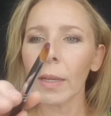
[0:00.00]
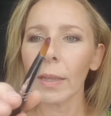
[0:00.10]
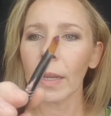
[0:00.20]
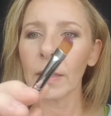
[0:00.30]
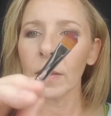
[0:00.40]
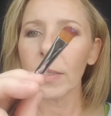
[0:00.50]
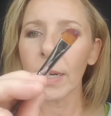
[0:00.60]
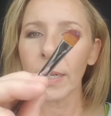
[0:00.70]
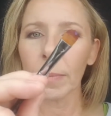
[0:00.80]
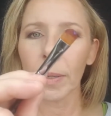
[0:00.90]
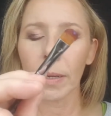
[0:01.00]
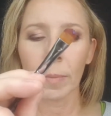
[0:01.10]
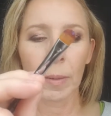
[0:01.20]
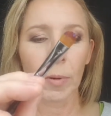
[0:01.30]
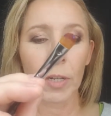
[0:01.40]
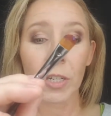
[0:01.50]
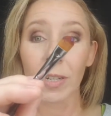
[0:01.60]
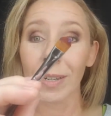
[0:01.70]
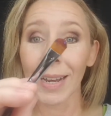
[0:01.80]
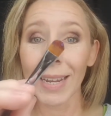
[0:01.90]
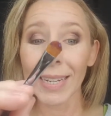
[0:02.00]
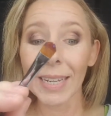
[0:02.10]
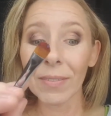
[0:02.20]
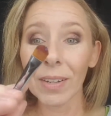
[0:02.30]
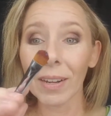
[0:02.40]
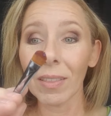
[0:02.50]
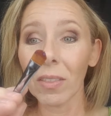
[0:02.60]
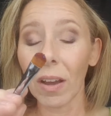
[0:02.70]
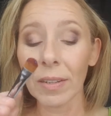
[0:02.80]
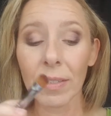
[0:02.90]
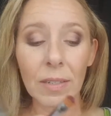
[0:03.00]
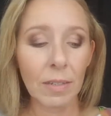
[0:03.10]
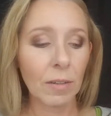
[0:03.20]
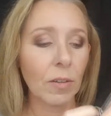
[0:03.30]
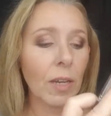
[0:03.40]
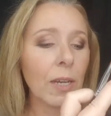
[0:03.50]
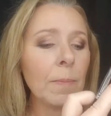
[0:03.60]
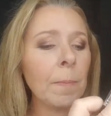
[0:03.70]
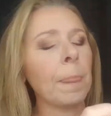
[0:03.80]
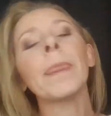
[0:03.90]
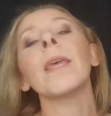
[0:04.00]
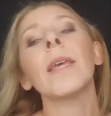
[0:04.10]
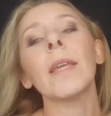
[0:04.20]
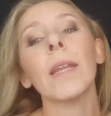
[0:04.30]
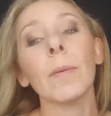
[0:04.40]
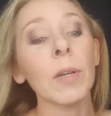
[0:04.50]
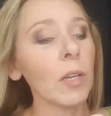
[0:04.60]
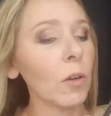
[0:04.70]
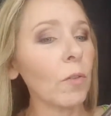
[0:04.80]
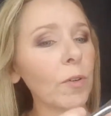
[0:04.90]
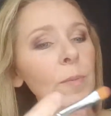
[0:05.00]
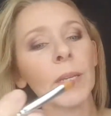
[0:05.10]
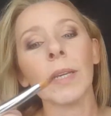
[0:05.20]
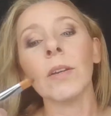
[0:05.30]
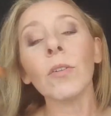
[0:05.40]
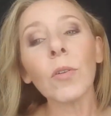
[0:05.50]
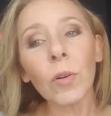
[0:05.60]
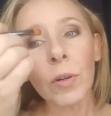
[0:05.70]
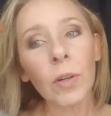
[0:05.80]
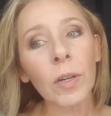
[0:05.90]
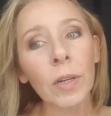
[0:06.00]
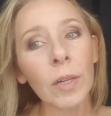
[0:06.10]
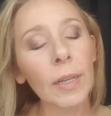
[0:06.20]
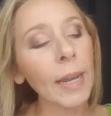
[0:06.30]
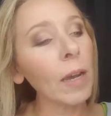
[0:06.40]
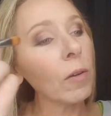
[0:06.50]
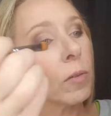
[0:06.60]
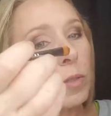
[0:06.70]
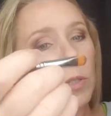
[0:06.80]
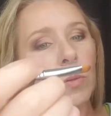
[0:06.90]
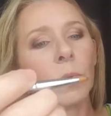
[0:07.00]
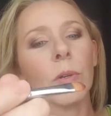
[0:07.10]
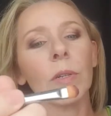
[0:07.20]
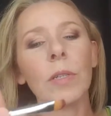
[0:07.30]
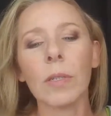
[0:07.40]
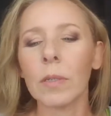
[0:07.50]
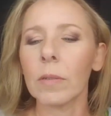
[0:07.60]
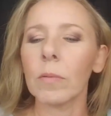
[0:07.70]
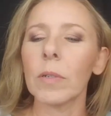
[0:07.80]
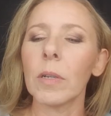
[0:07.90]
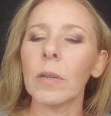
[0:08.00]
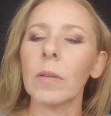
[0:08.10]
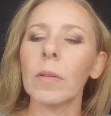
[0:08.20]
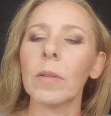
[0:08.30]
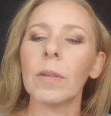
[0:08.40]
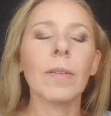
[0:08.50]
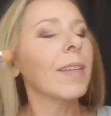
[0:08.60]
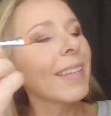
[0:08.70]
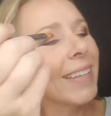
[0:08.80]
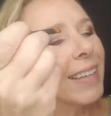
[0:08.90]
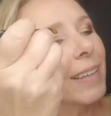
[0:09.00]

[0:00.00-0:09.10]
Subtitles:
Look at that little tiny bit on my brush, and not even a lot, okay? Now I'm gonna go from the inner corner now towards, where'd it go? Oh.